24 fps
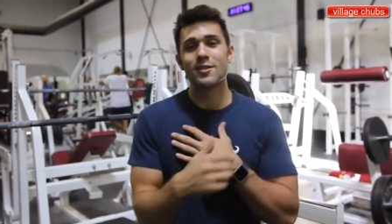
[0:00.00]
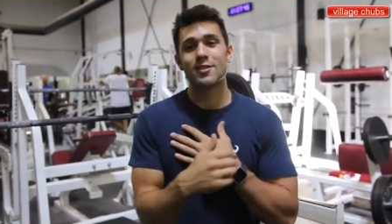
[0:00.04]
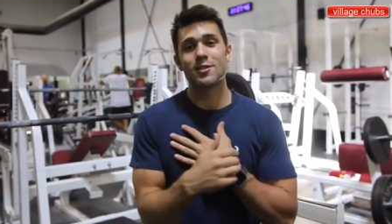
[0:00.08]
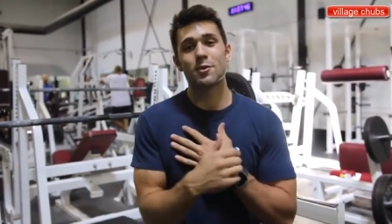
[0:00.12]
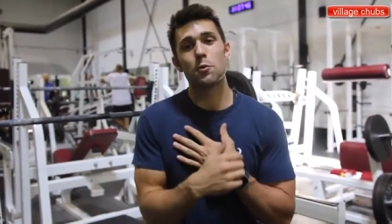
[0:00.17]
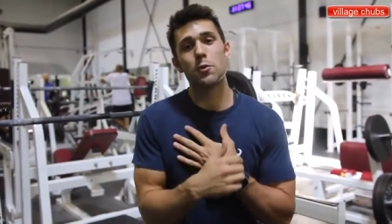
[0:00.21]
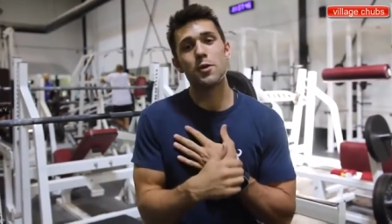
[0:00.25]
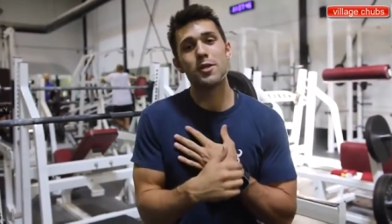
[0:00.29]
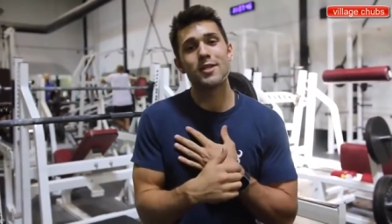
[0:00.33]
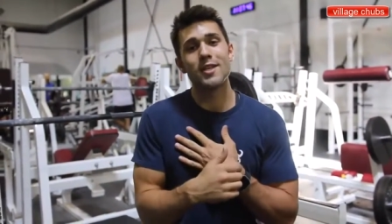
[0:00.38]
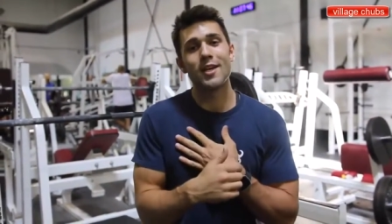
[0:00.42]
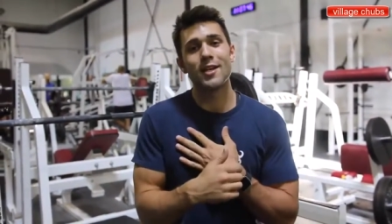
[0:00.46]

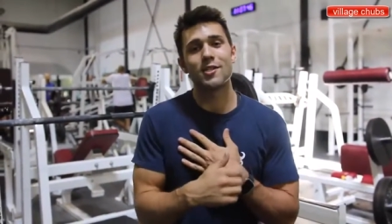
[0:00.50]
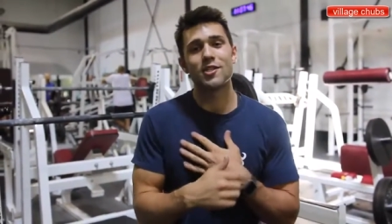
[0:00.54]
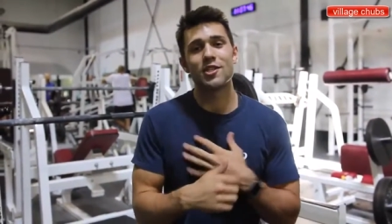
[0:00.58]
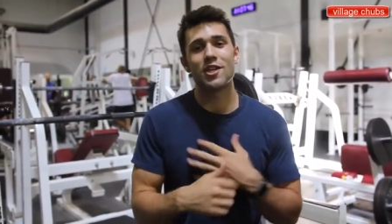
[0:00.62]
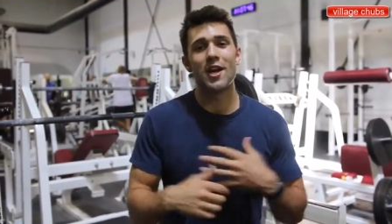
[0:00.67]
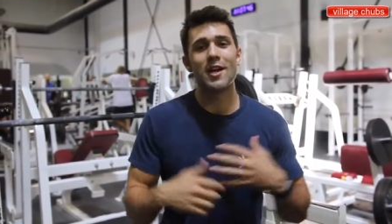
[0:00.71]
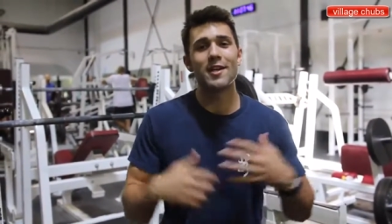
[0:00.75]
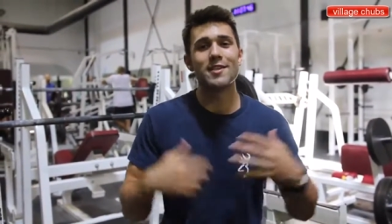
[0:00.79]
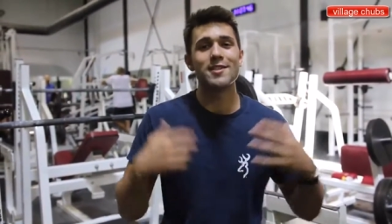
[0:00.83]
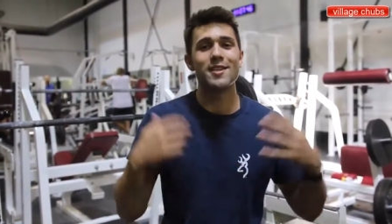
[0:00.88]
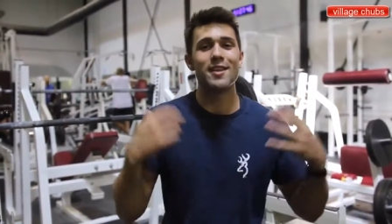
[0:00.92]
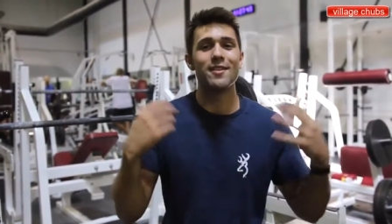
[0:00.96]
squeeze that
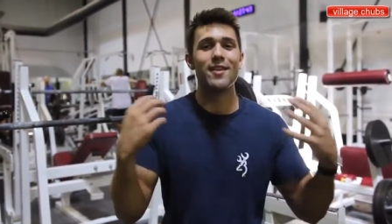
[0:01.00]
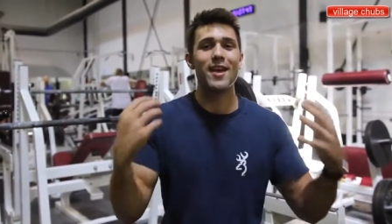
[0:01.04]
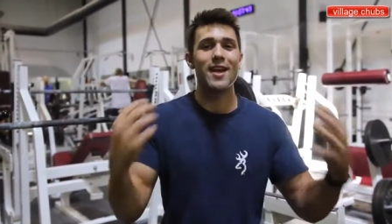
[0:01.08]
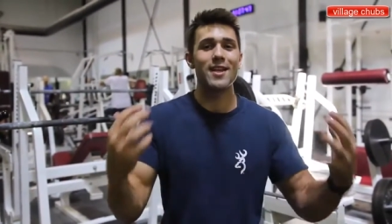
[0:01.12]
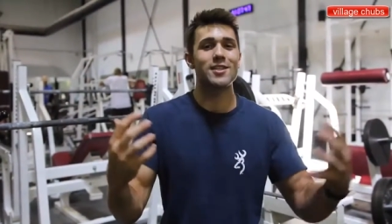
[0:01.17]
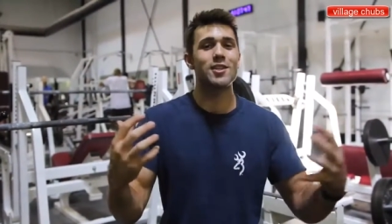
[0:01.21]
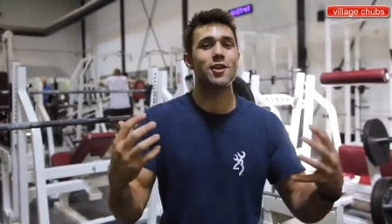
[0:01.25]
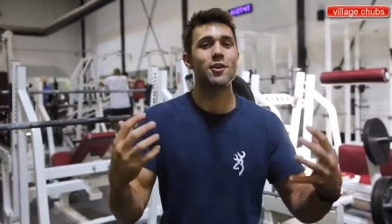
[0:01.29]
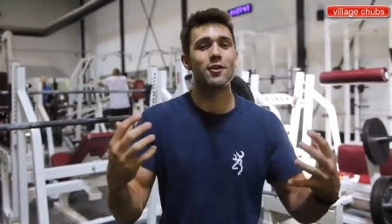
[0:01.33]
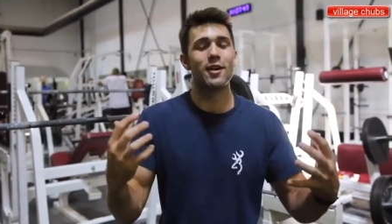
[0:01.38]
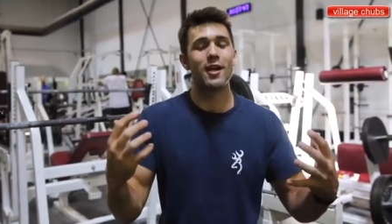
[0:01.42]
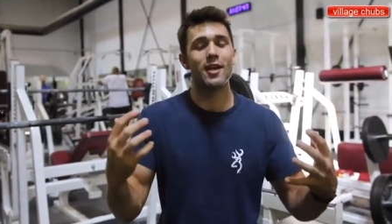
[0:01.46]
chest, and
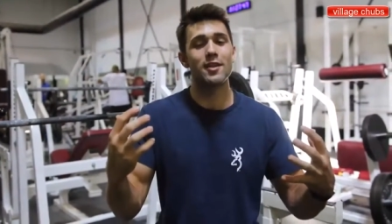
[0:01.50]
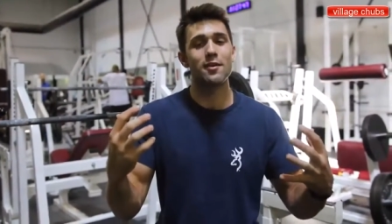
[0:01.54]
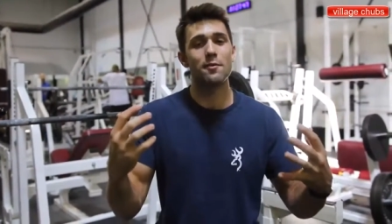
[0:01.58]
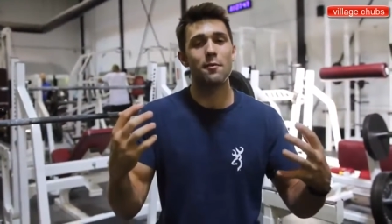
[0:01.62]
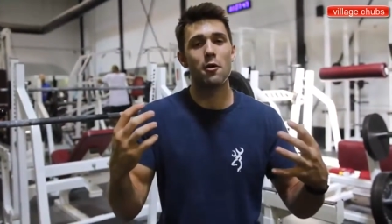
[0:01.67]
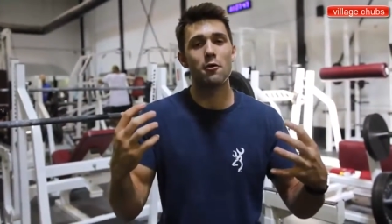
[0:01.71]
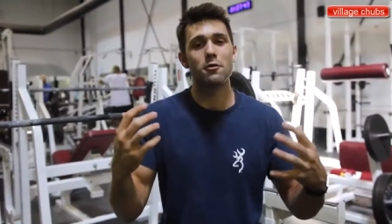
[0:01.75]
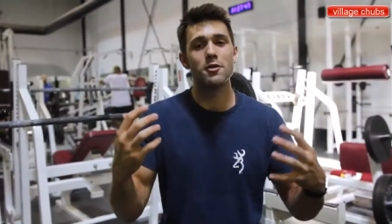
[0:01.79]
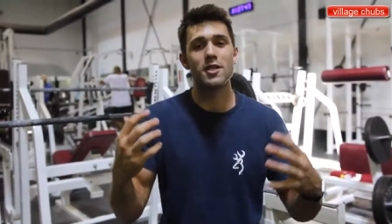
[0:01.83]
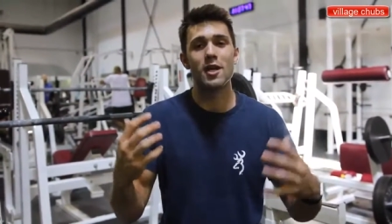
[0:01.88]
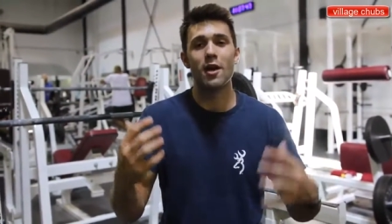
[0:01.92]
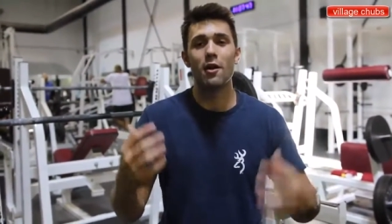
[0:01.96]
that's how you get the
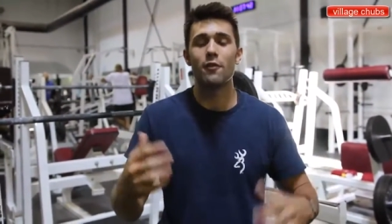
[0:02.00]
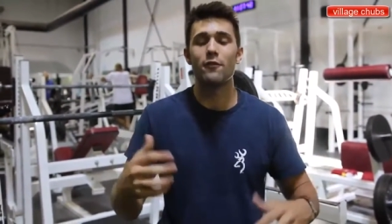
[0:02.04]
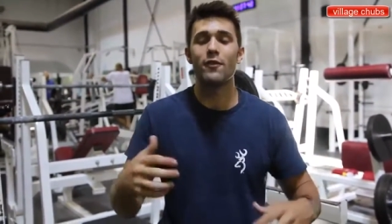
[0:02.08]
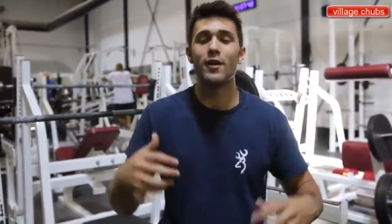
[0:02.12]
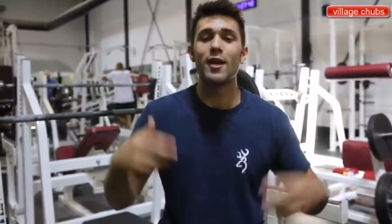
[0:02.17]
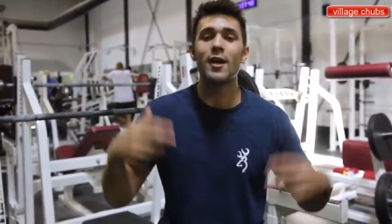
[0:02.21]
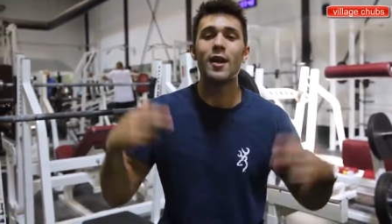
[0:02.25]
most out